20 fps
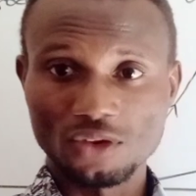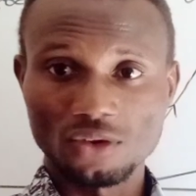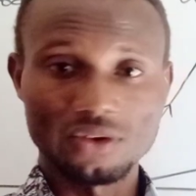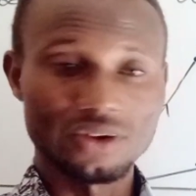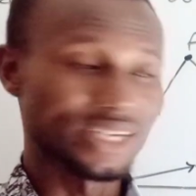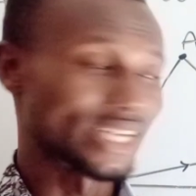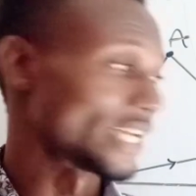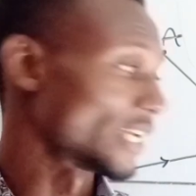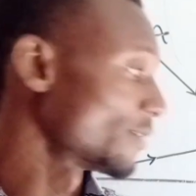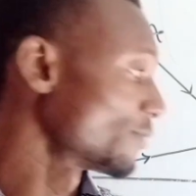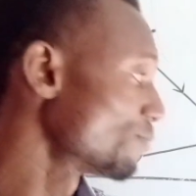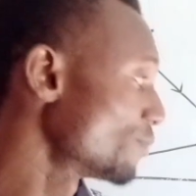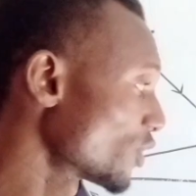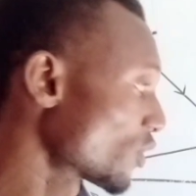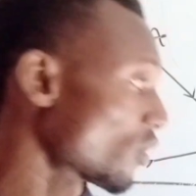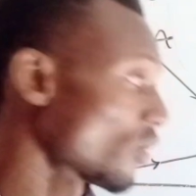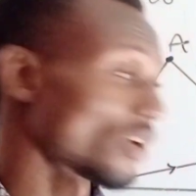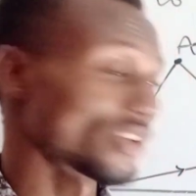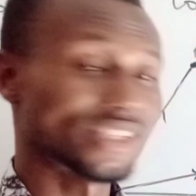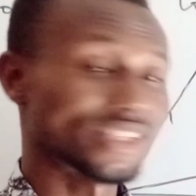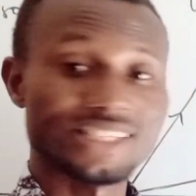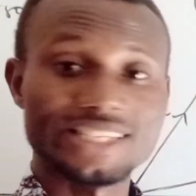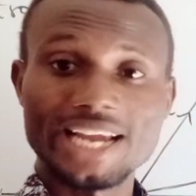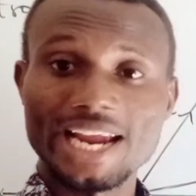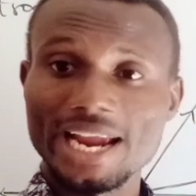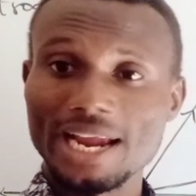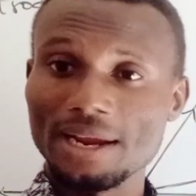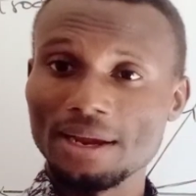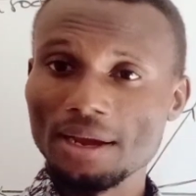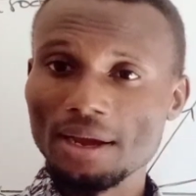okay, because
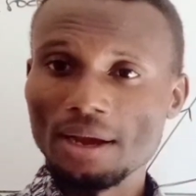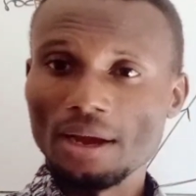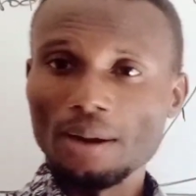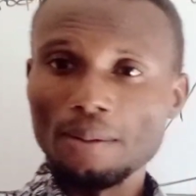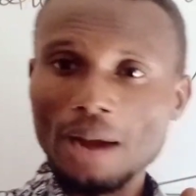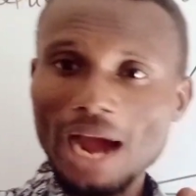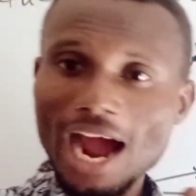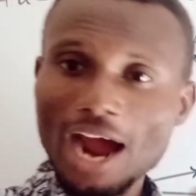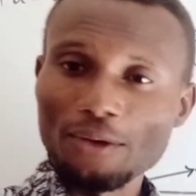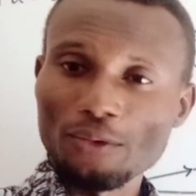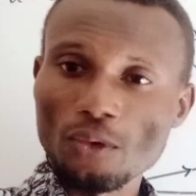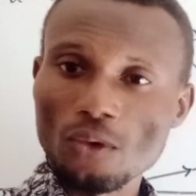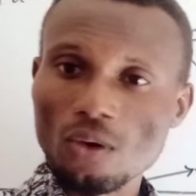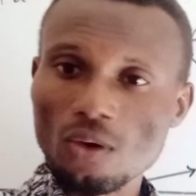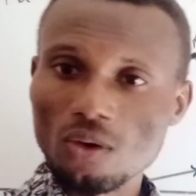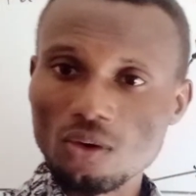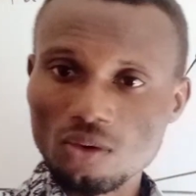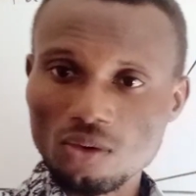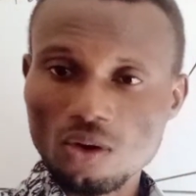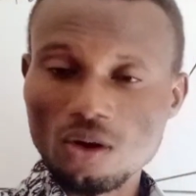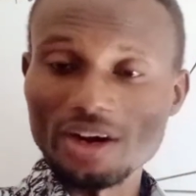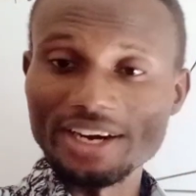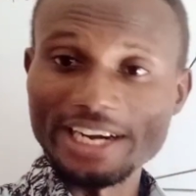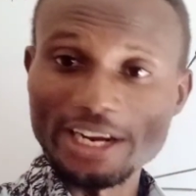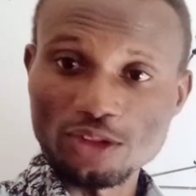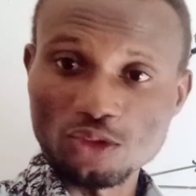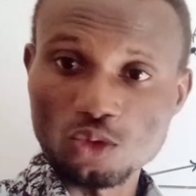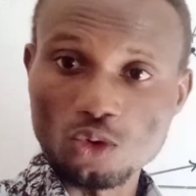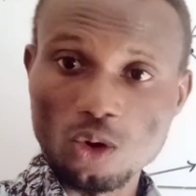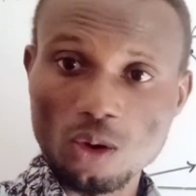the arrow on
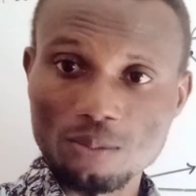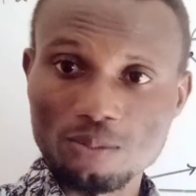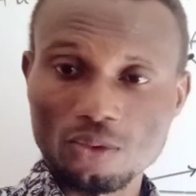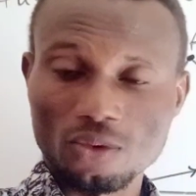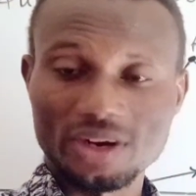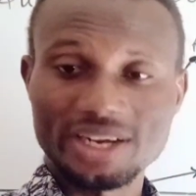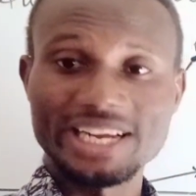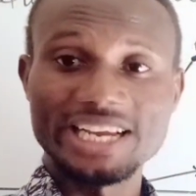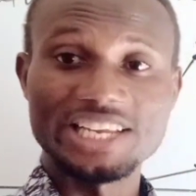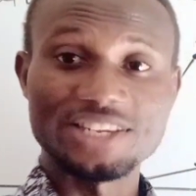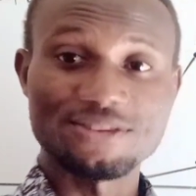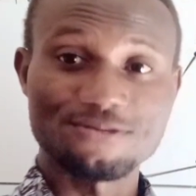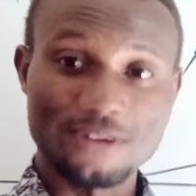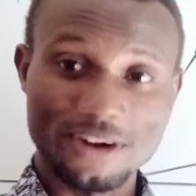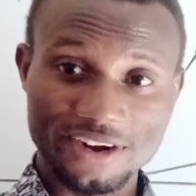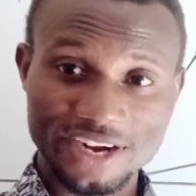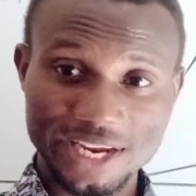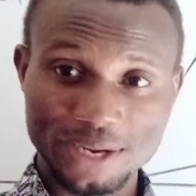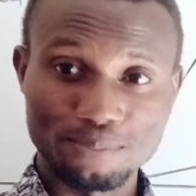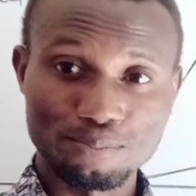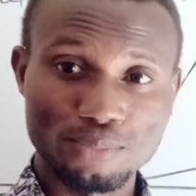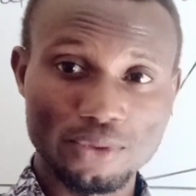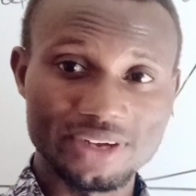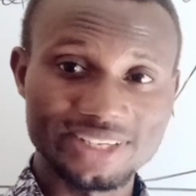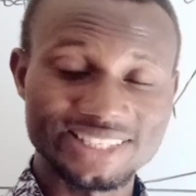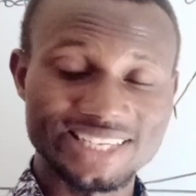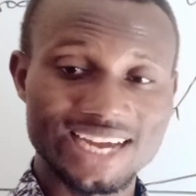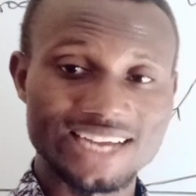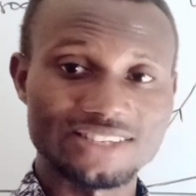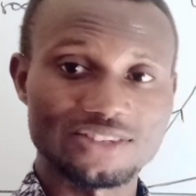the top, okay, is very
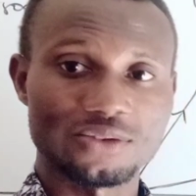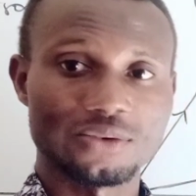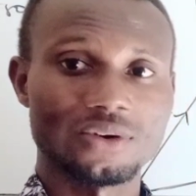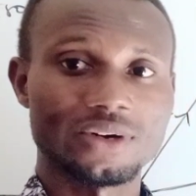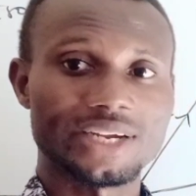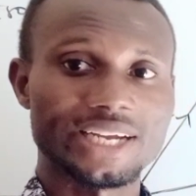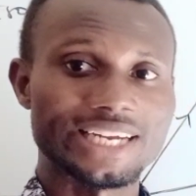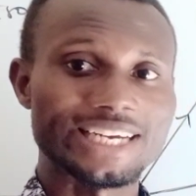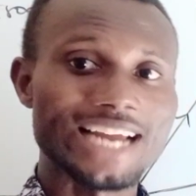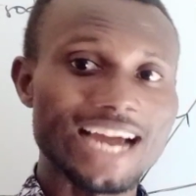important, okay.